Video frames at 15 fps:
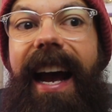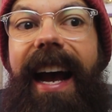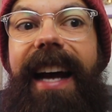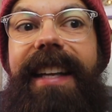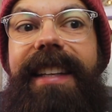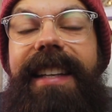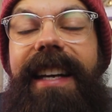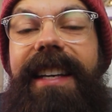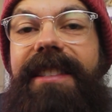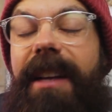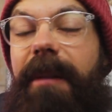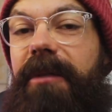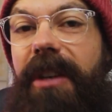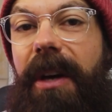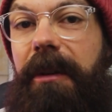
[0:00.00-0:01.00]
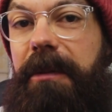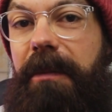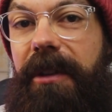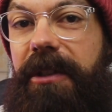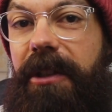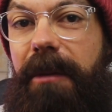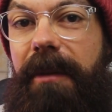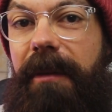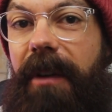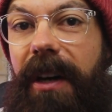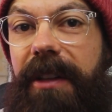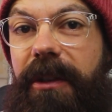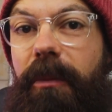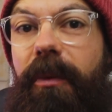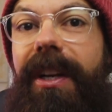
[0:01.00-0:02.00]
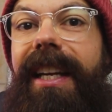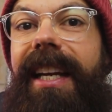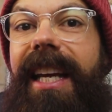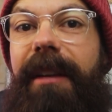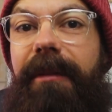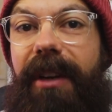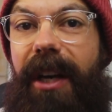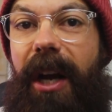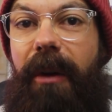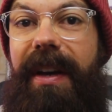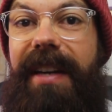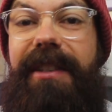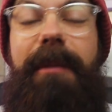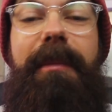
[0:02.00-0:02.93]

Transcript: And uh, sometimes my supervisor wouldn't even notice.